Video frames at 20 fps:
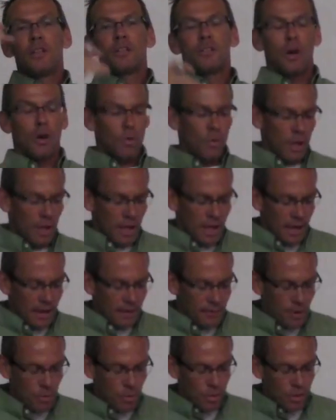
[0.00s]
So
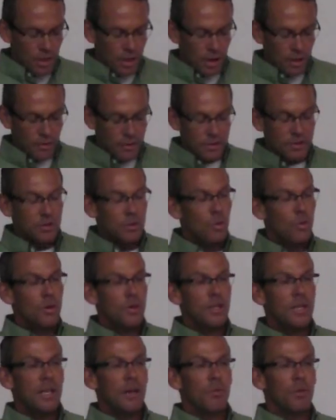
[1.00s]
if you were to go to the store
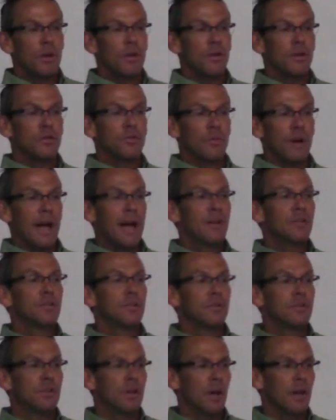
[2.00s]
and you get one of those rounds
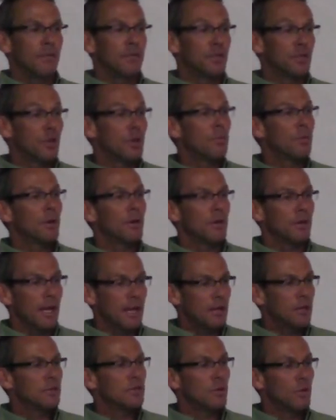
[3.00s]
of, of sherbet,
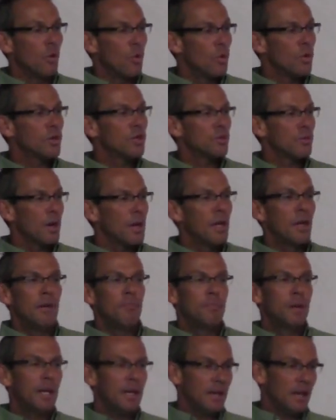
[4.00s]
like those little orange,
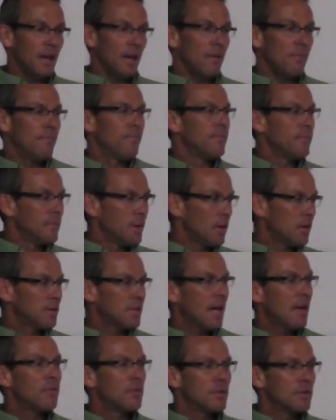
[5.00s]
pick it up.
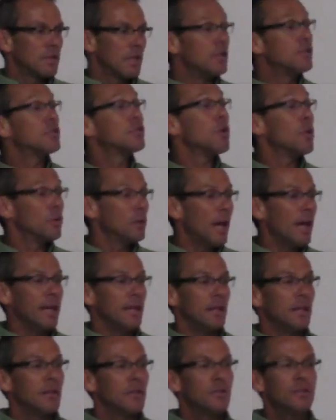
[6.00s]
Notice how there's it's so
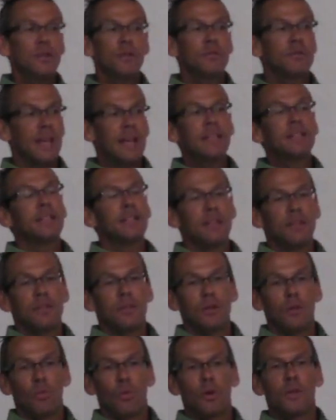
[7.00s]
light. There's no density
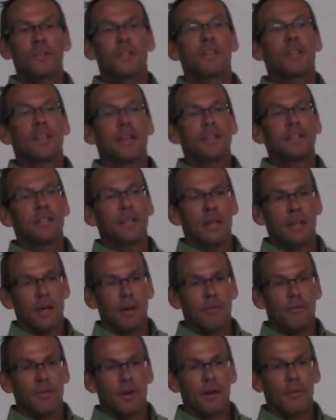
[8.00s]
to it. Where's the density
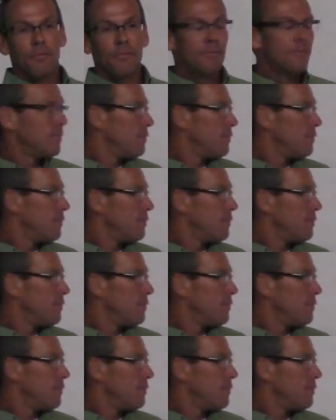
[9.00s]
come from?